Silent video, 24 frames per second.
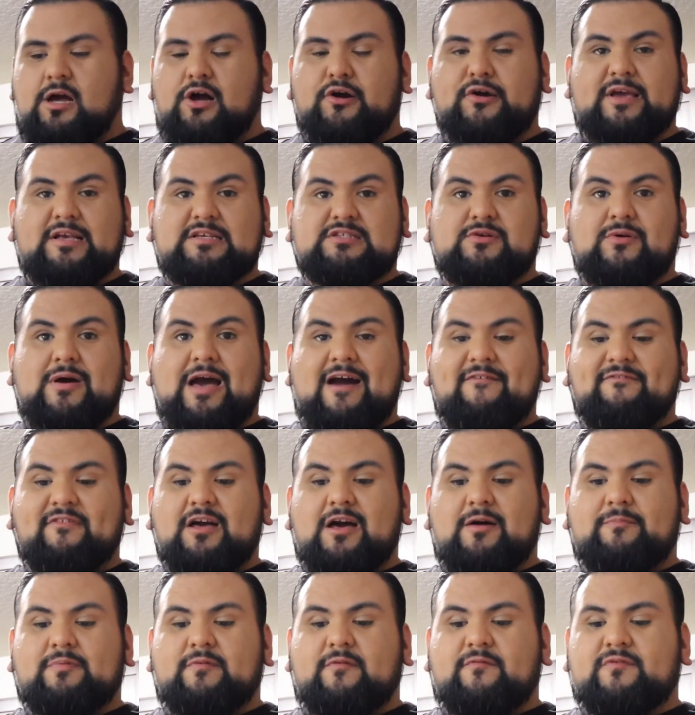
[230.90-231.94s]
Okay, so half
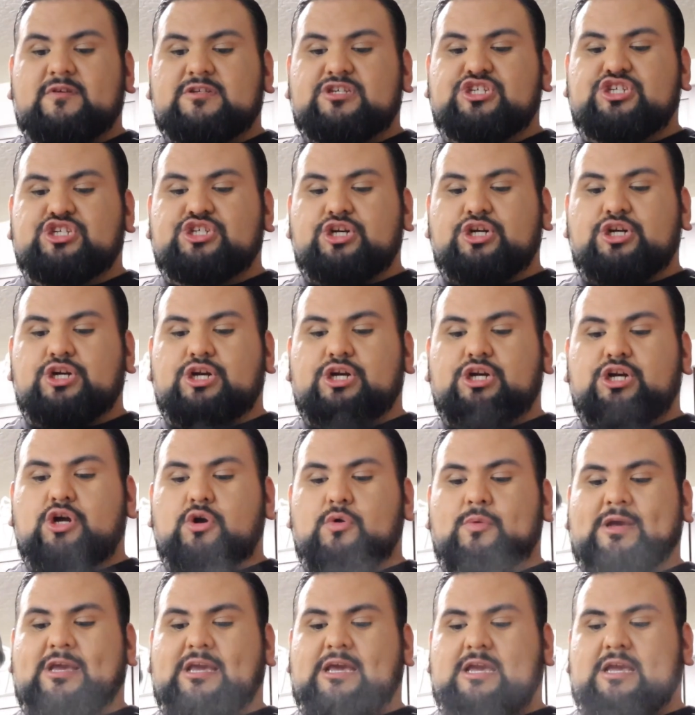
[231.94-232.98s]
cup of sugar
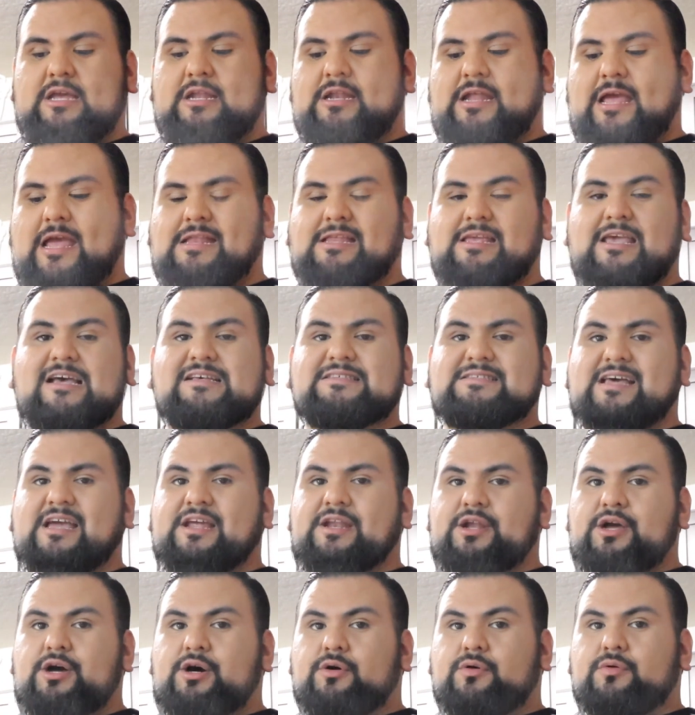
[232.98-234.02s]
going in, and yes, I
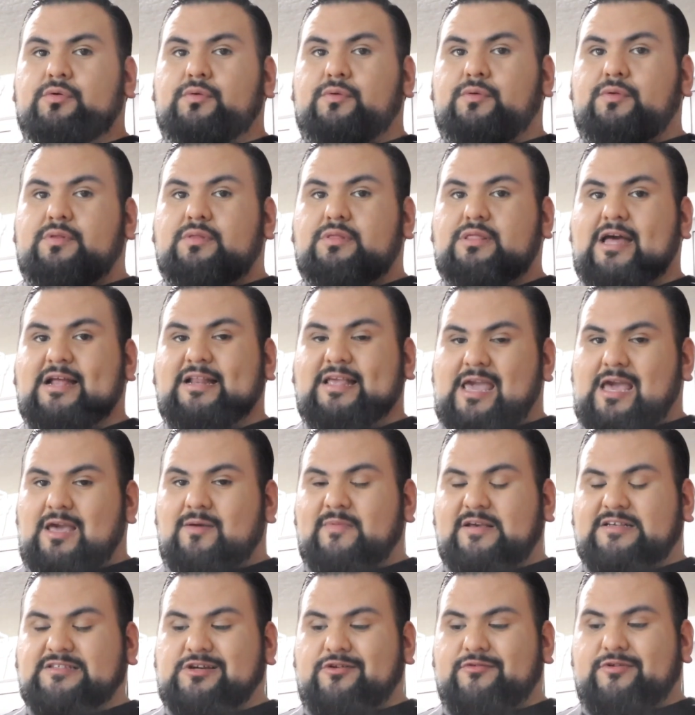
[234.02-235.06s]
know that
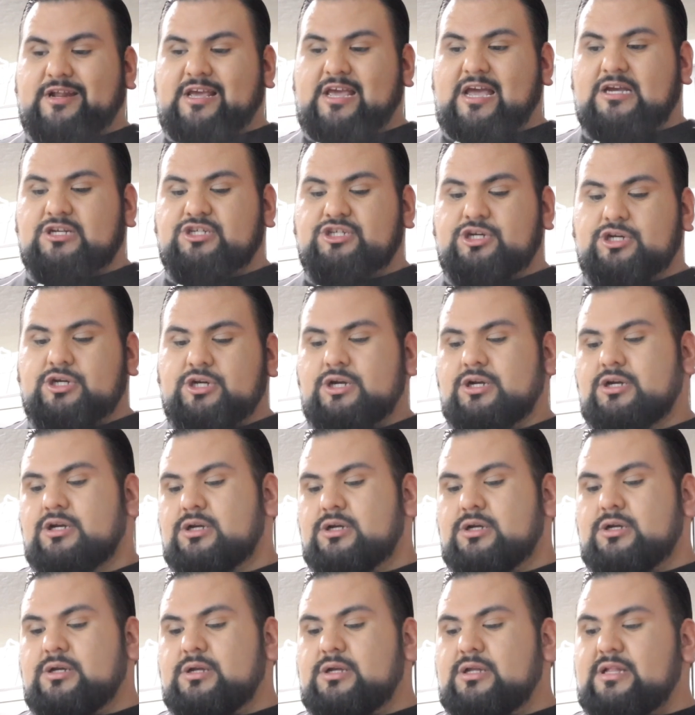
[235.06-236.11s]
cake mix already has sugar.
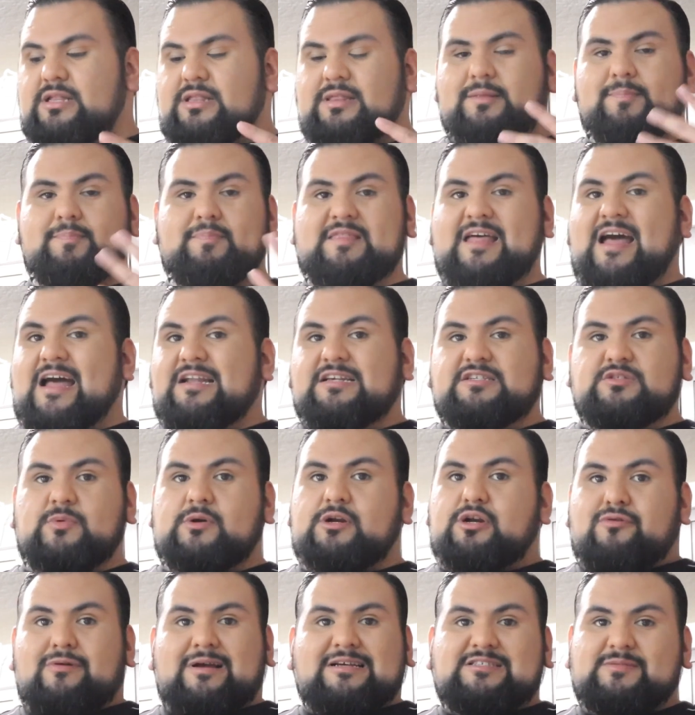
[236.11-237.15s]
That is
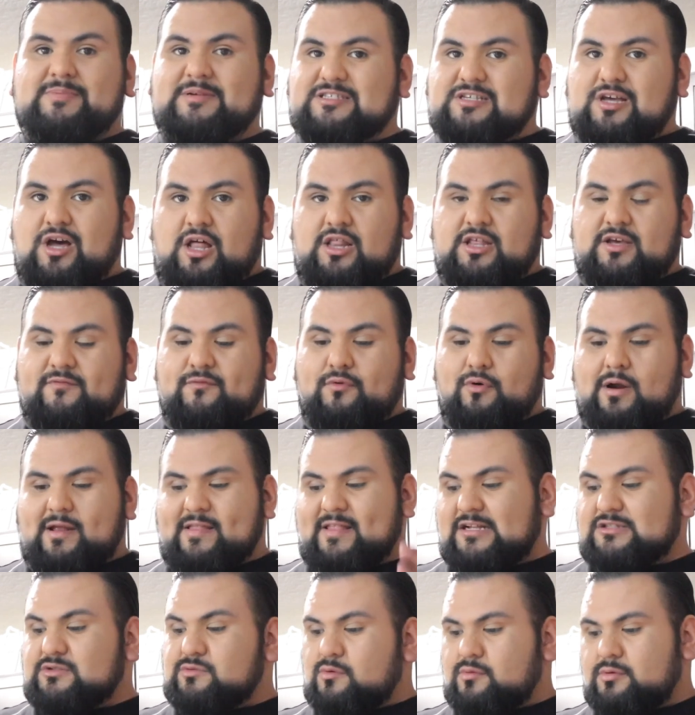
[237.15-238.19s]
what her recipe's calling for,
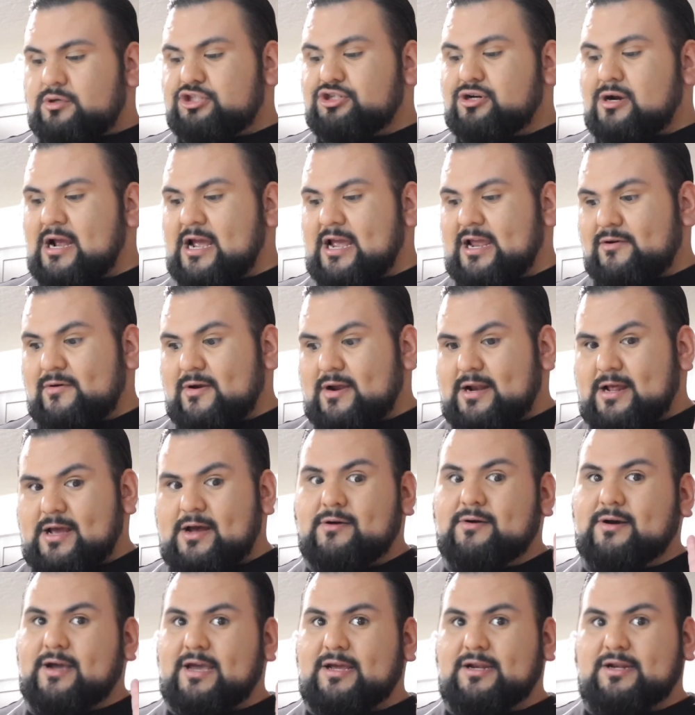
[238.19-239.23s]
and that's what we're trying right
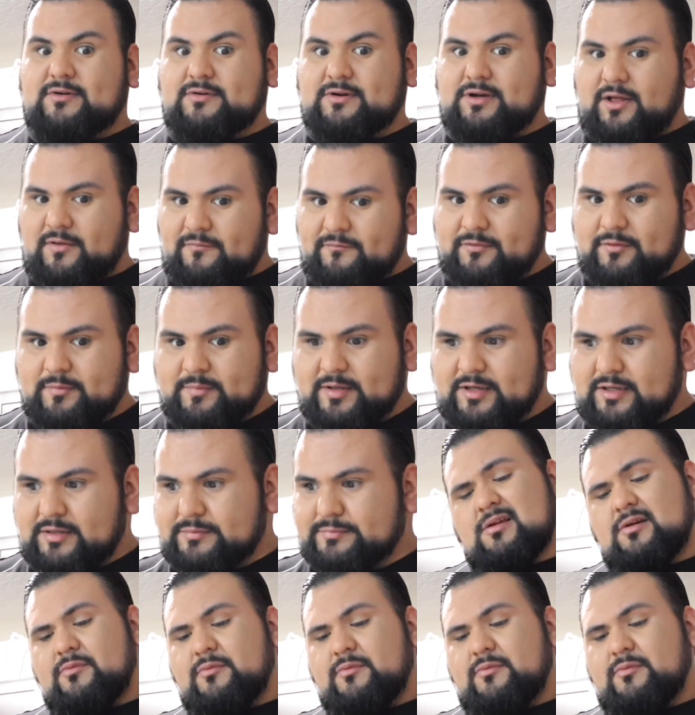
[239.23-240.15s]
now, okay? Don't come for me.